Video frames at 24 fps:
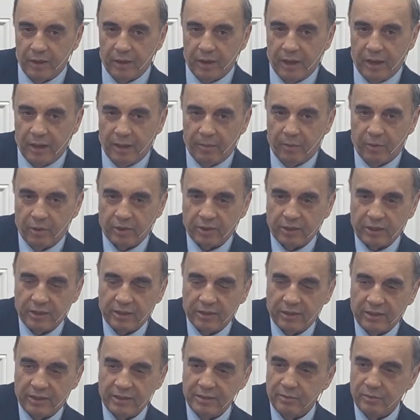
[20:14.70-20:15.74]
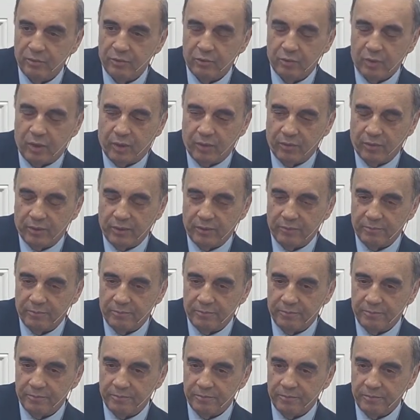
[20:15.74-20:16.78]
A
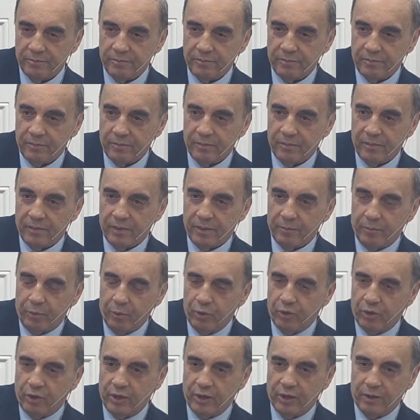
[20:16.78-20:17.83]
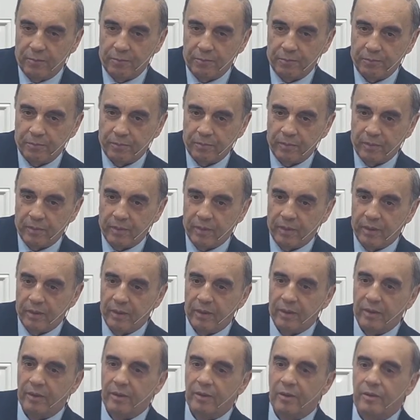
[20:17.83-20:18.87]
leakage on intestine, the
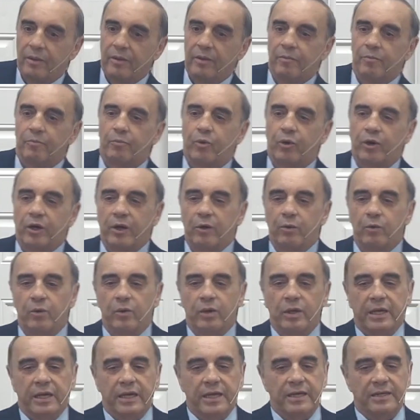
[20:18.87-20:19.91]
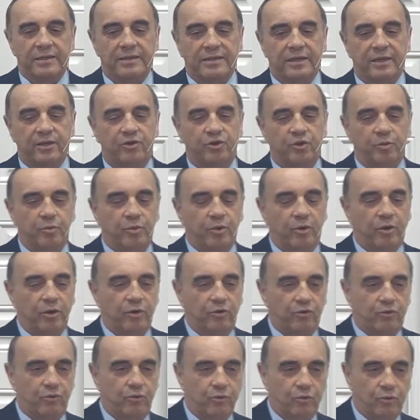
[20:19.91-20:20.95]
death rate is very great.
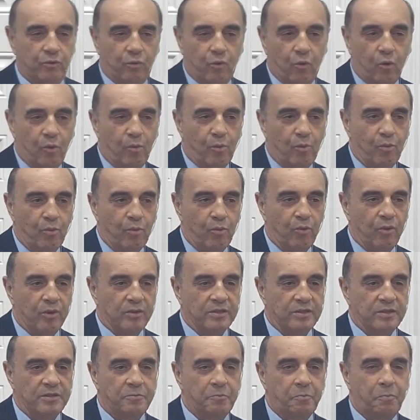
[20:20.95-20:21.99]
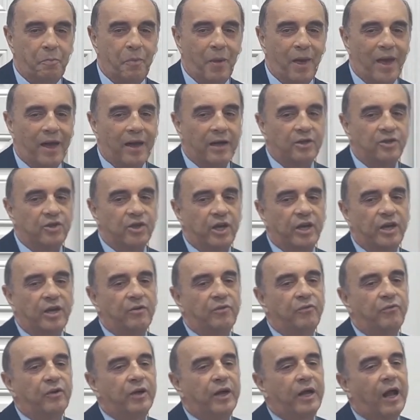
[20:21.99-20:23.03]
Why is that? Because this common
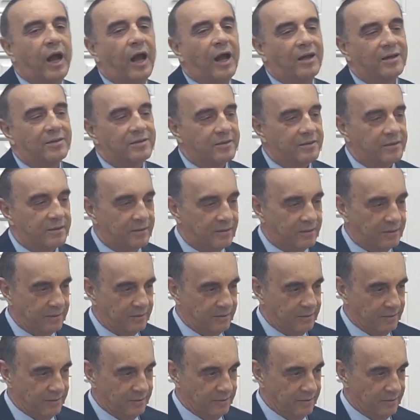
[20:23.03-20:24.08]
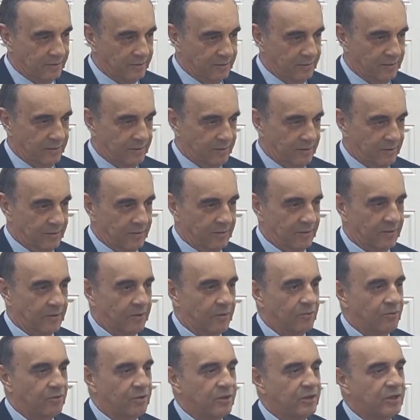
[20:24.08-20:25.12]
antibiotic loses its
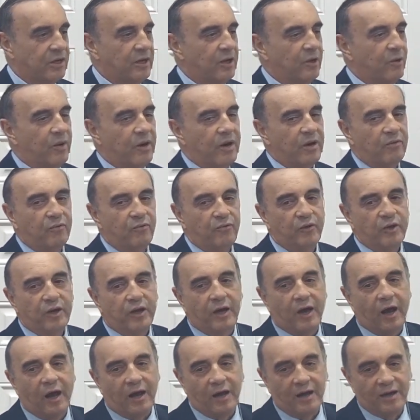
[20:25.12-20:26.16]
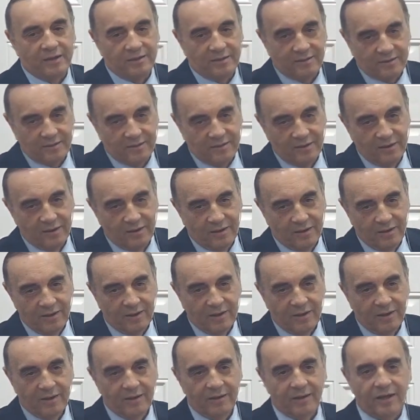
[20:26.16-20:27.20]
efficacy. So it's not,
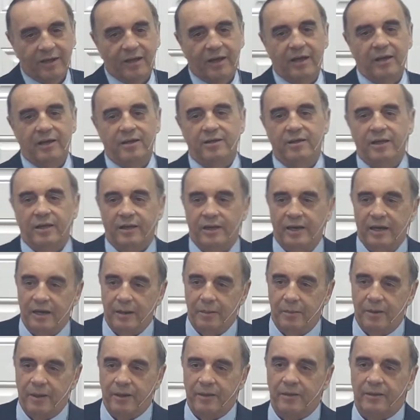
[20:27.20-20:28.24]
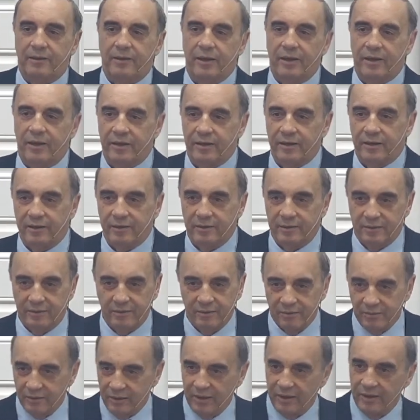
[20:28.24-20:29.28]
has no efficacy
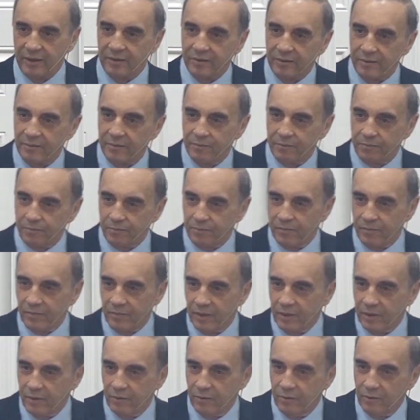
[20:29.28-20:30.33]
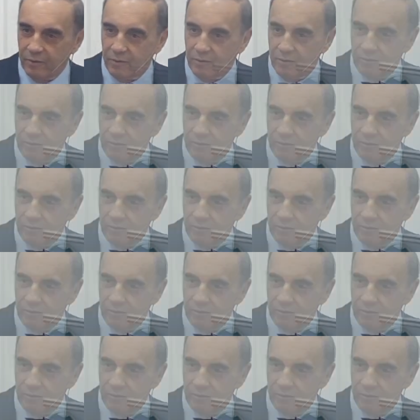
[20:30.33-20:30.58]
against that bacteria, right?